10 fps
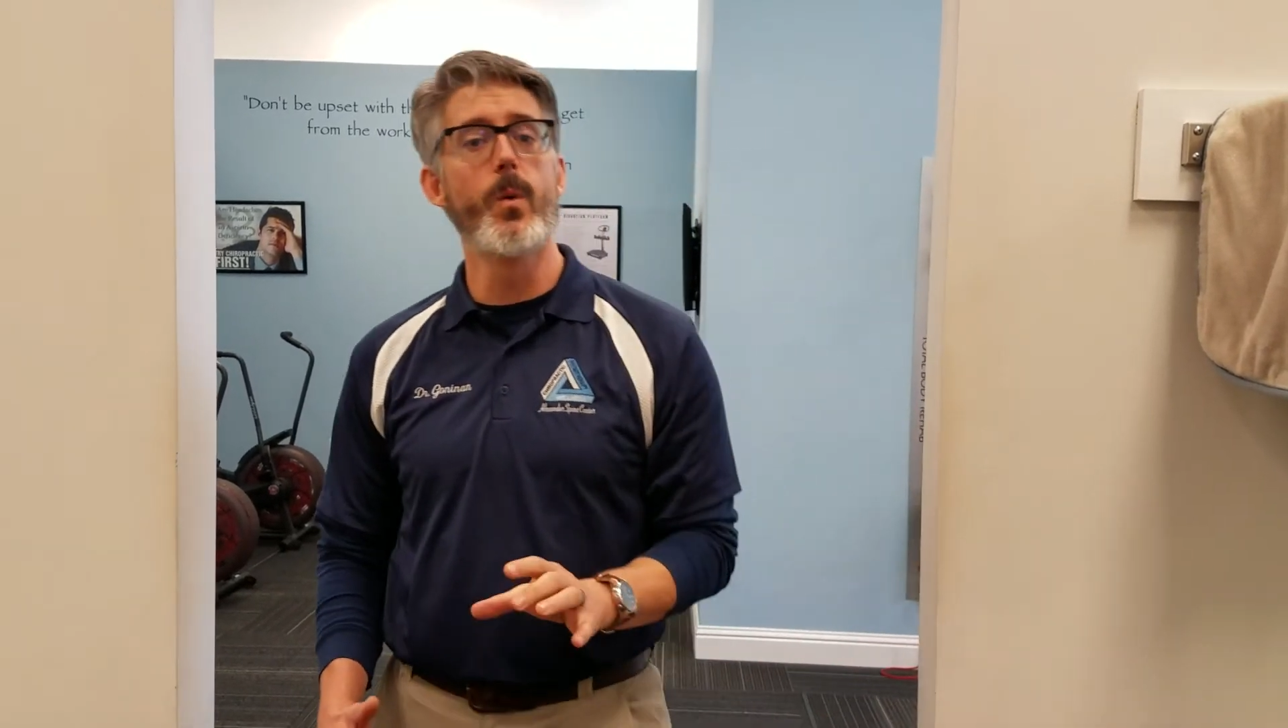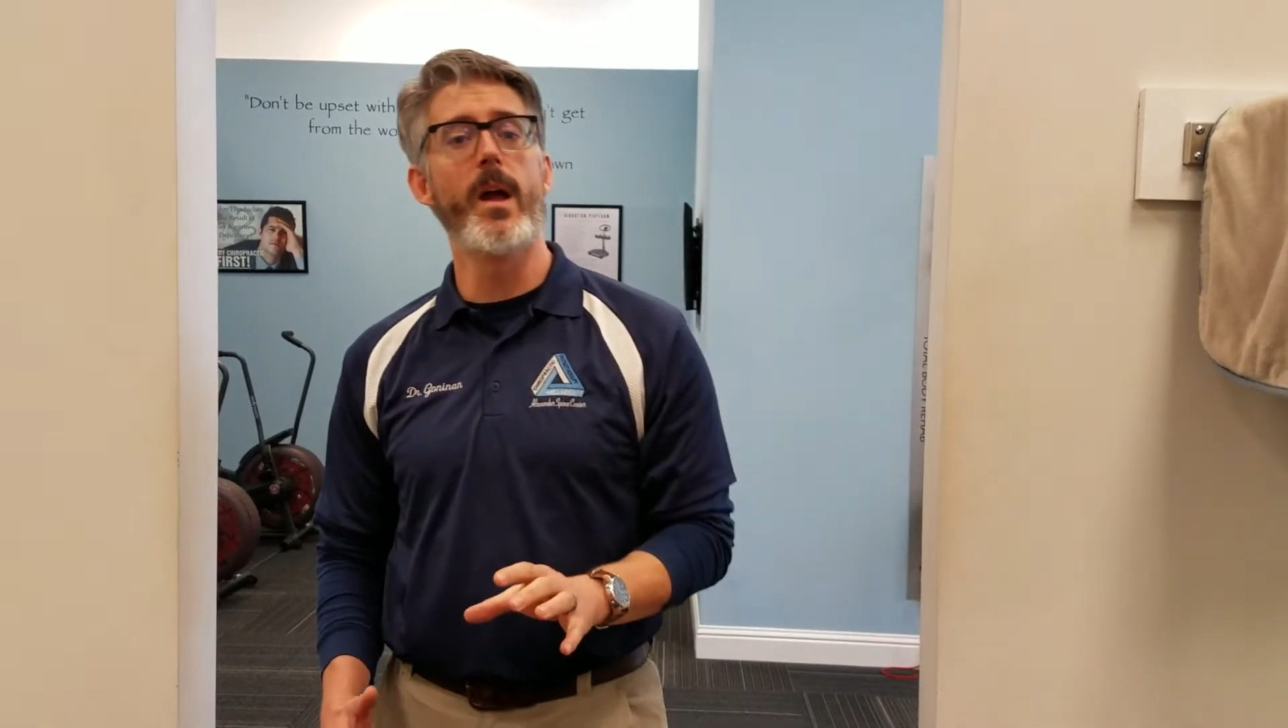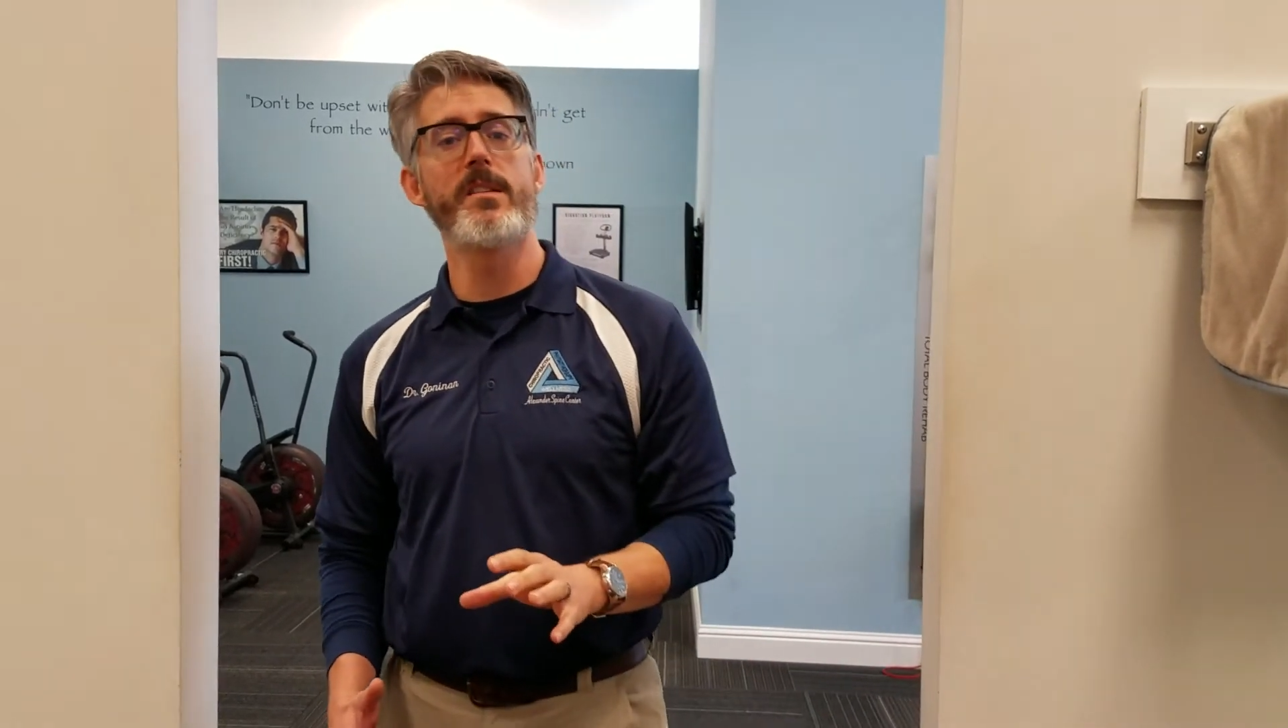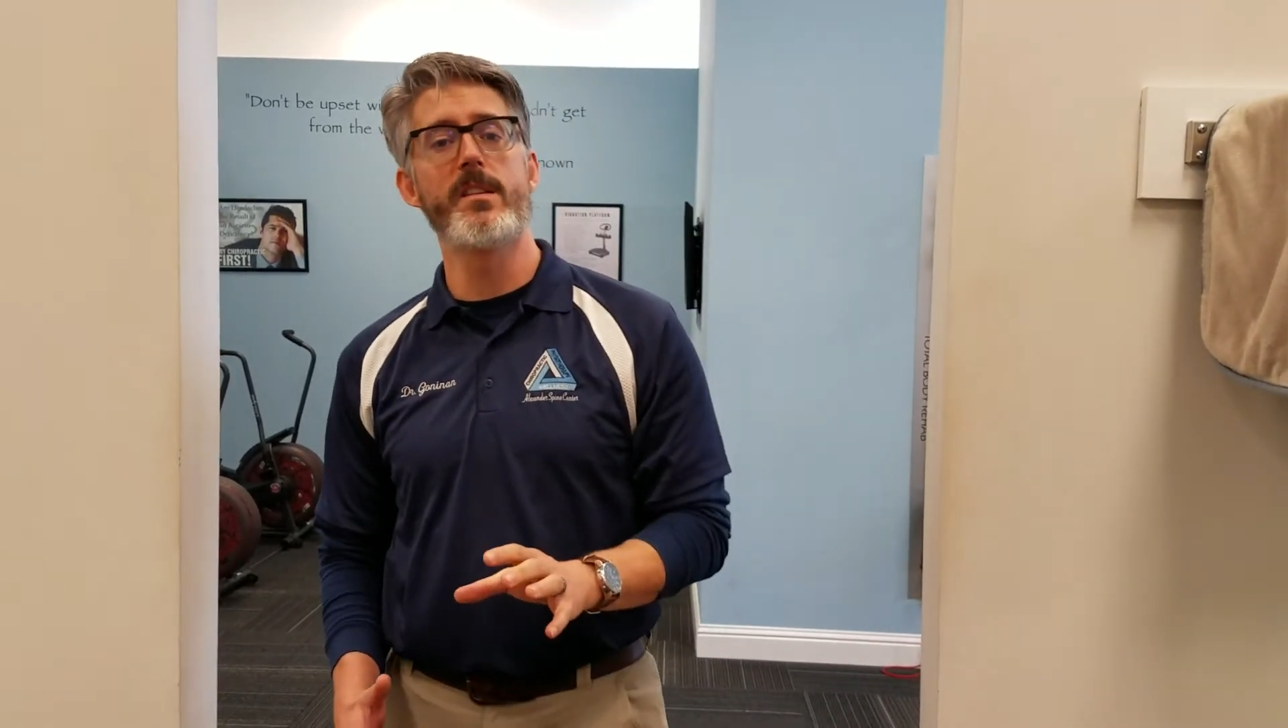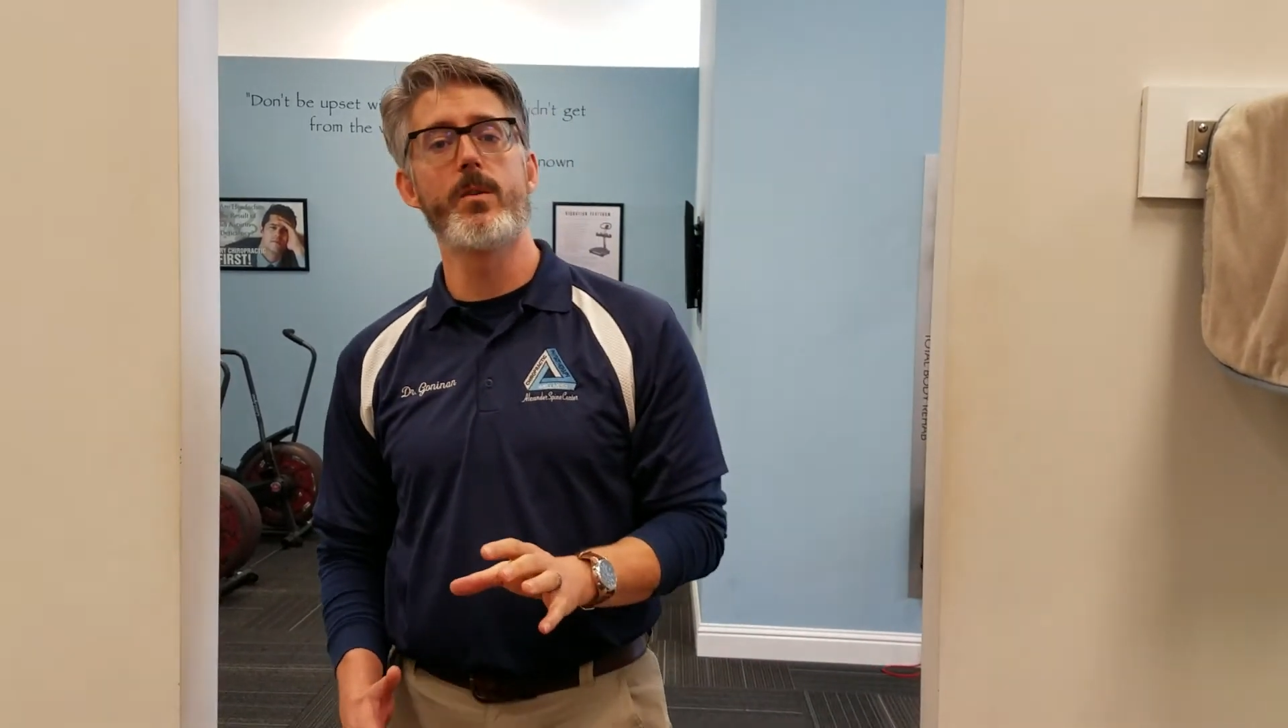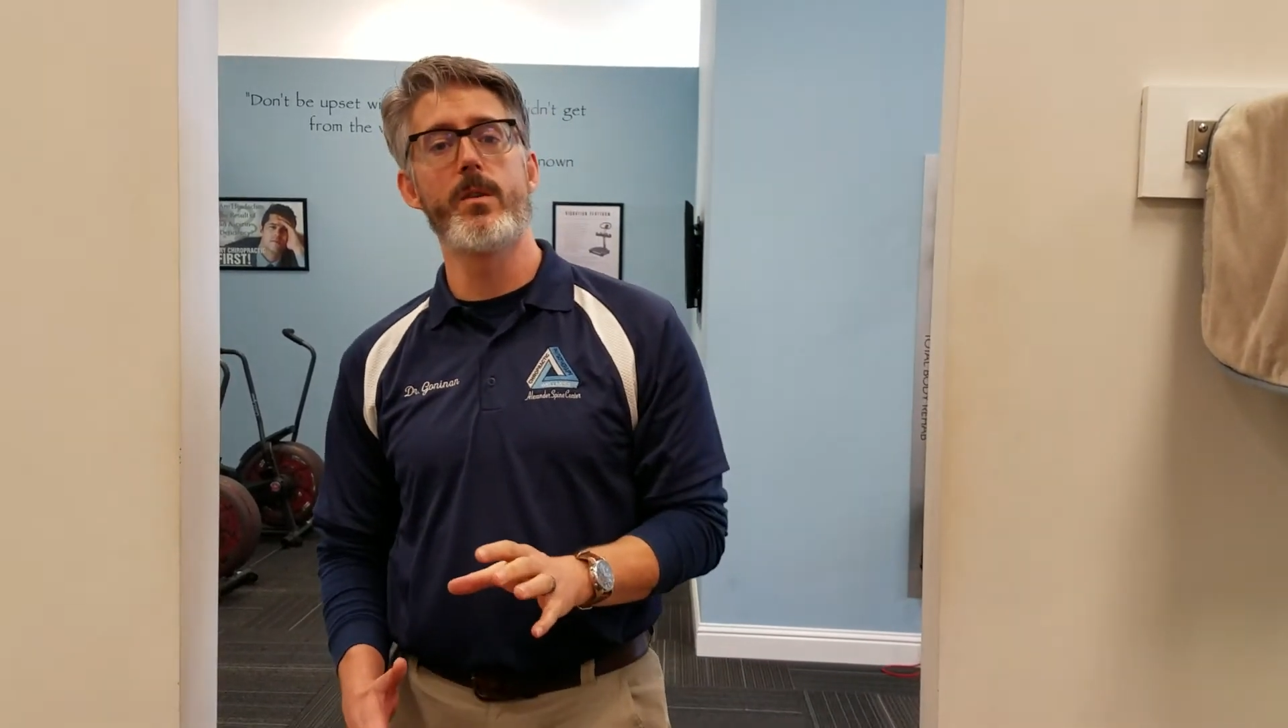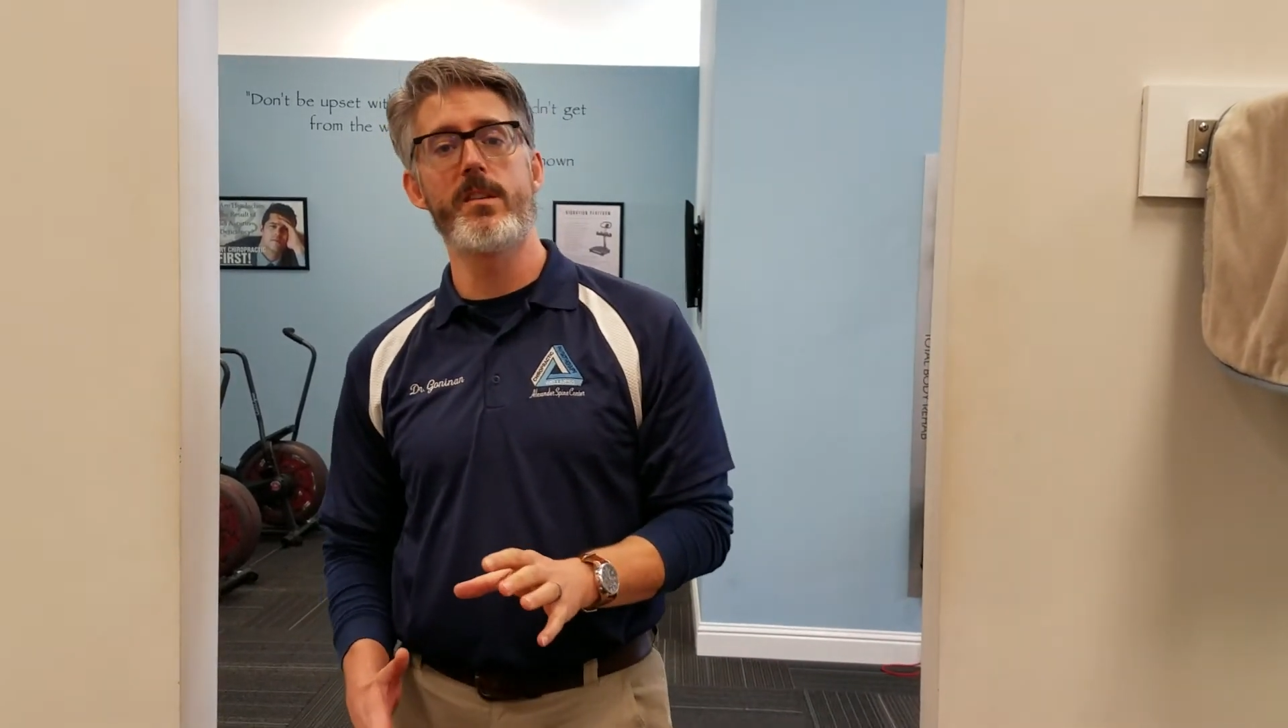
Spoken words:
ways to do